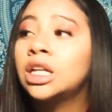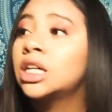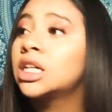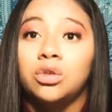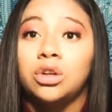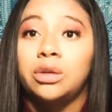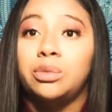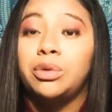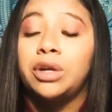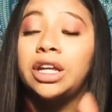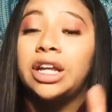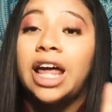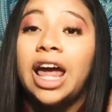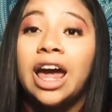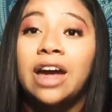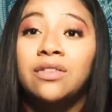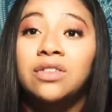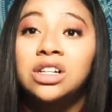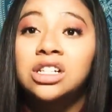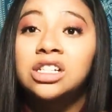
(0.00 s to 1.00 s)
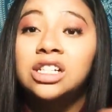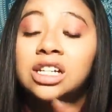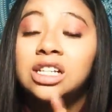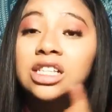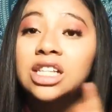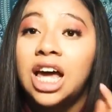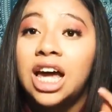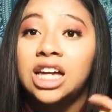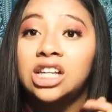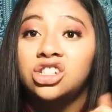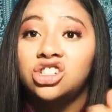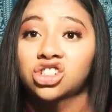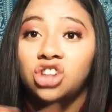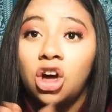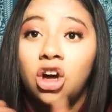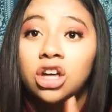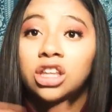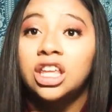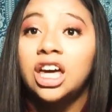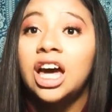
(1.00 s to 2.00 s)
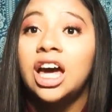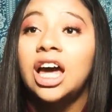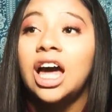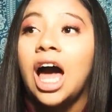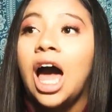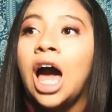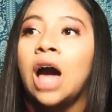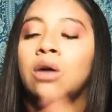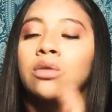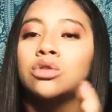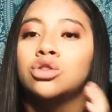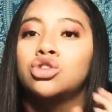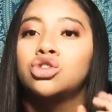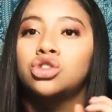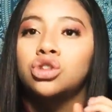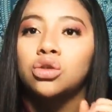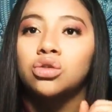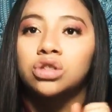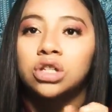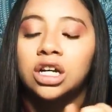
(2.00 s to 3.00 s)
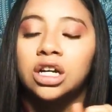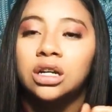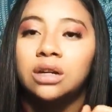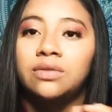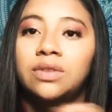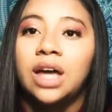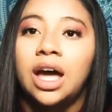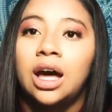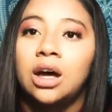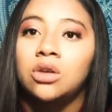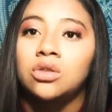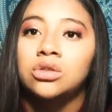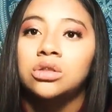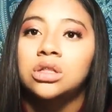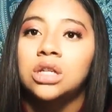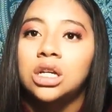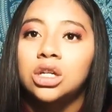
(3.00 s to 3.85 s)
Creepy. And ever since I saw that, I was so scared of the house.